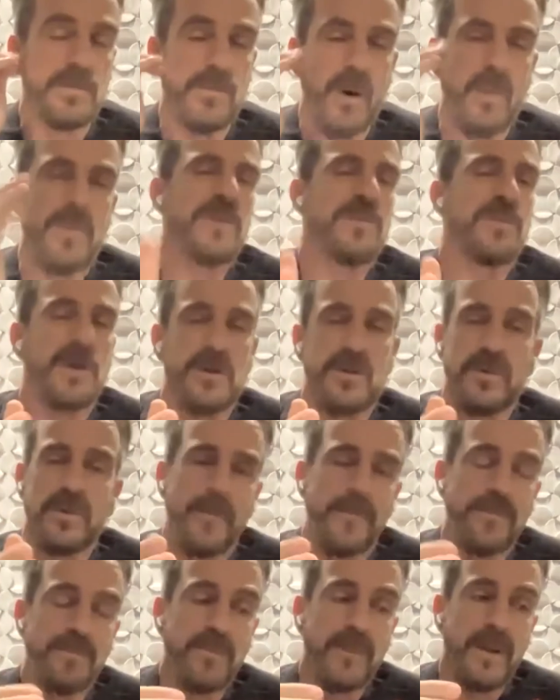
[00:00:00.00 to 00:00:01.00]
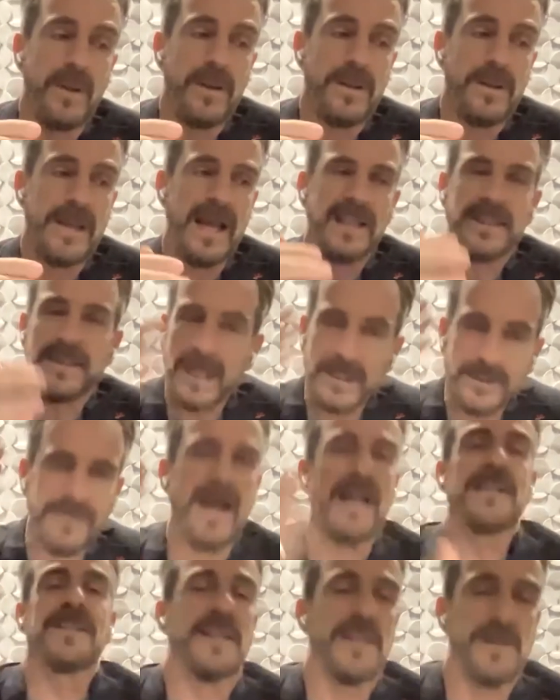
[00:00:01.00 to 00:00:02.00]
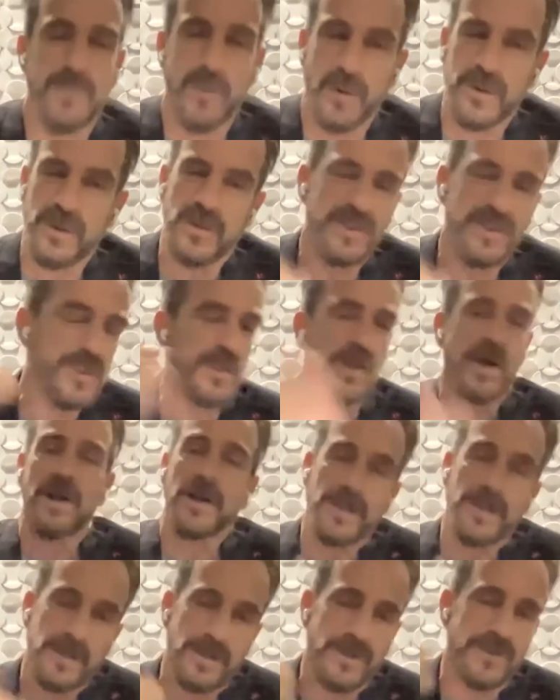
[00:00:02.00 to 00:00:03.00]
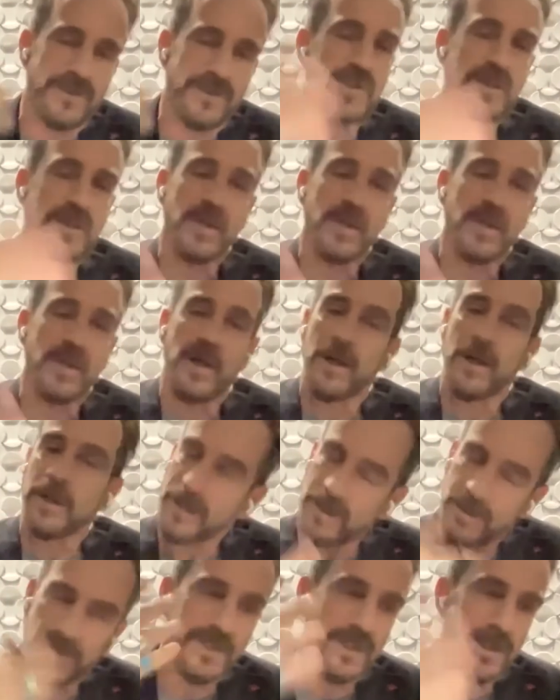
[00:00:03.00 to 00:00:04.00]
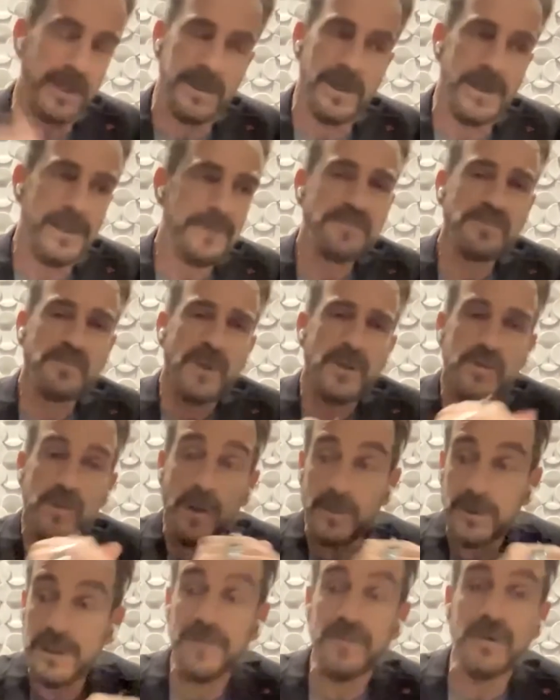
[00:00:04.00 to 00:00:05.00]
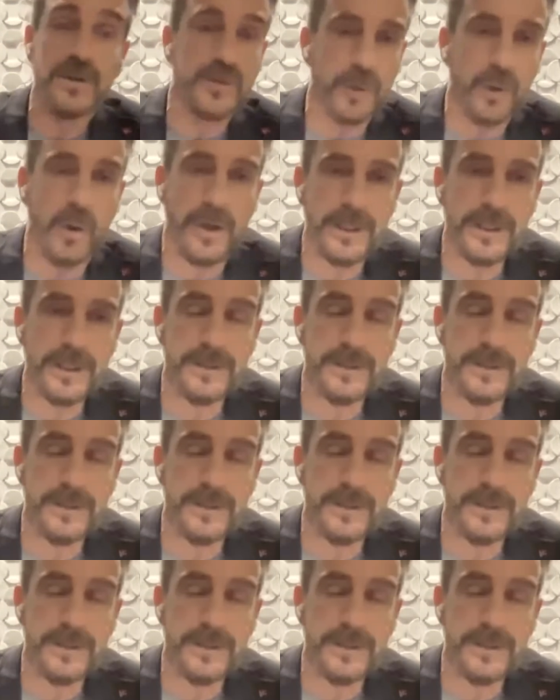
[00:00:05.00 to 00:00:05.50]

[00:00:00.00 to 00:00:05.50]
moments where you can't advance anymore. You're stuck and you're stuck and you're stuck. So I would leave the drawing